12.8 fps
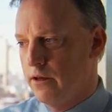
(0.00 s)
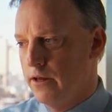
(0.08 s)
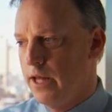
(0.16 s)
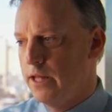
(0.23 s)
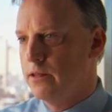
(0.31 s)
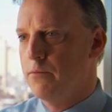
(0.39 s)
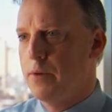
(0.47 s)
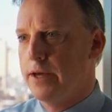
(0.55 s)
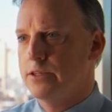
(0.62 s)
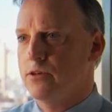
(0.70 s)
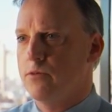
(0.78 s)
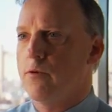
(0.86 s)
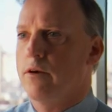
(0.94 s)
hit the
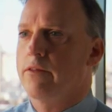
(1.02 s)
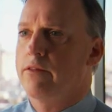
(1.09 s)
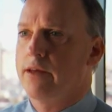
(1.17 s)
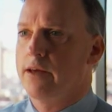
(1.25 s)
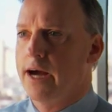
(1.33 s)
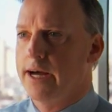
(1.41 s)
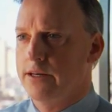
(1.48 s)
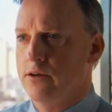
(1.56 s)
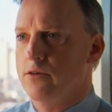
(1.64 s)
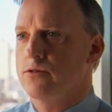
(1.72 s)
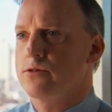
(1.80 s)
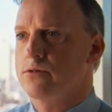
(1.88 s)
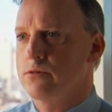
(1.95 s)
patient with the high
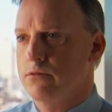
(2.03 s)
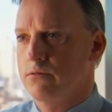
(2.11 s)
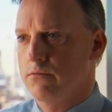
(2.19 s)
dose